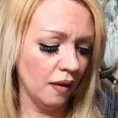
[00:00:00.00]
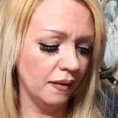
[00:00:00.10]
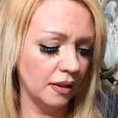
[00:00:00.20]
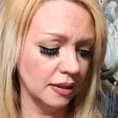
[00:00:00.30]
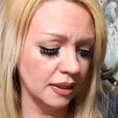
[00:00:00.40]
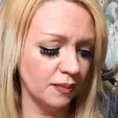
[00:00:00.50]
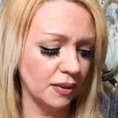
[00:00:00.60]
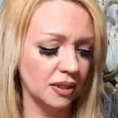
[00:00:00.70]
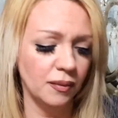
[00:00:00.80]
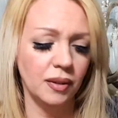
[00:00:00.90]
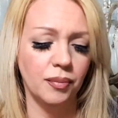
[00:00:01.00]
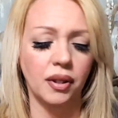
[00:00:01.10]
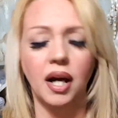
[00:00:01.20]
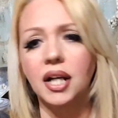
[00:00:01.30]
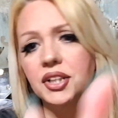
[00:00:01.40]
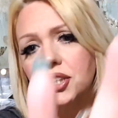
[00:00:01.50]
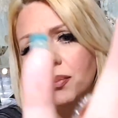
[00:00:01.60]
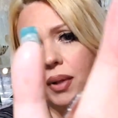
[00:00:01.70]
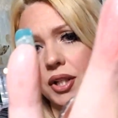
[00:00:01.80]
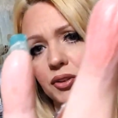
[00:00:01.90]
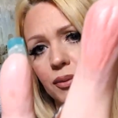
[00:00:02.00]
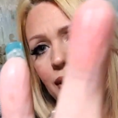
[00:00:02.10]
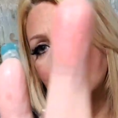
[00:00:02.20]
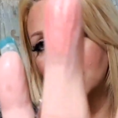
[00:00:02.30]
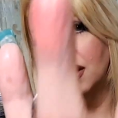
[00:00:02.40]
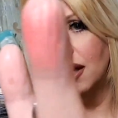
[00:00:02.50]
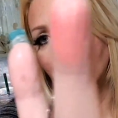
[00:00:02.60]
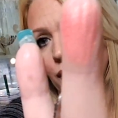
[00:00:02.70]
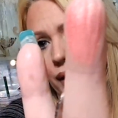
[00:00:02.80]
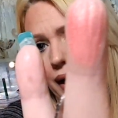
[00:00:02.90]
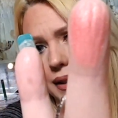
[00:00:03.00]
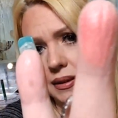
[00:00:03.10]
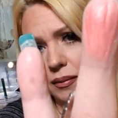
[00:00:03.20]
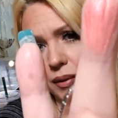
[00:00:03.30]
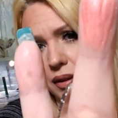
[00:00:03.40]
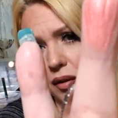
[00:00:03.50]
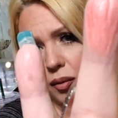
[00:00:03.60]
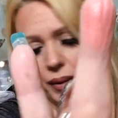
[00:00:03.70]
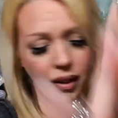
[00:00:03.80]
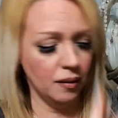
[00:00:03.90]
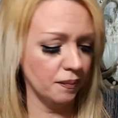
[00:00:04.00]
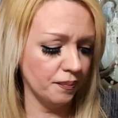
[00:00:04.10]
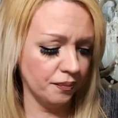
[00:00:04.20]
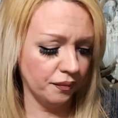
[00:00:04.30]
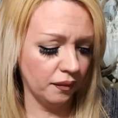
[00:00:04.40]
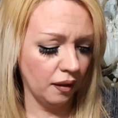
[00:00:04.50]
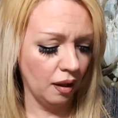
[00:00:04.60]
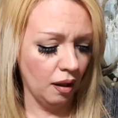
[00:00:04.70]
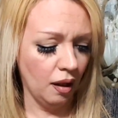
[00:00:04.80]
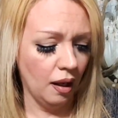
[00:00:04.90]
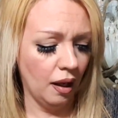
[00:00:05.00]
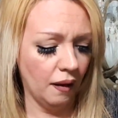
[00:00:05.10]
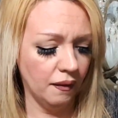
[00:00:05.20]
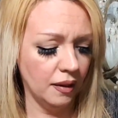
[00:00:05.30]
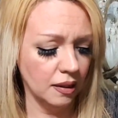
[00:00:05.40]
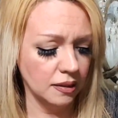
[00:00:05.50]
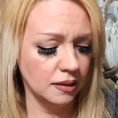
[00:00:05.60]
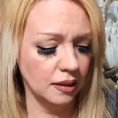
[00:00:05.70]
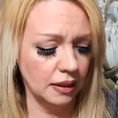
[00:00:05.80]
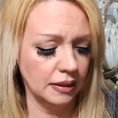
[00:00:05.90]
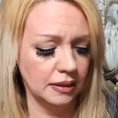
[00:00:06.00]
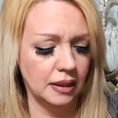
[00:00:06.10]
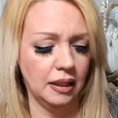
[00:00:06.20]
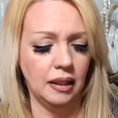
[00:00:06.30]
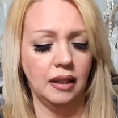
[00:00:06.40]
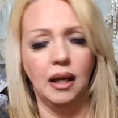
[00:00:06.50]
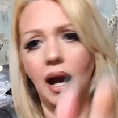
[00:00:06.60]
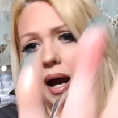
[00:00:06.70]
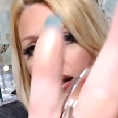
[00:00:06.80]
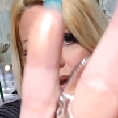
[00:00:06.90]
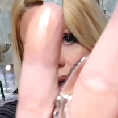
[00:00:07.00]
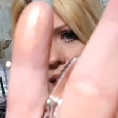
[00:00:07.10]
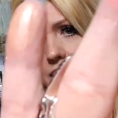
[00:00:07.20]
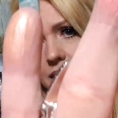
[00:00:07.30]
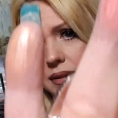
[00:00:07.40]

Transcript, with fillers: This is supposed to be the blush. The blush reminds me of Orgasm a little bit. And this is the highlight.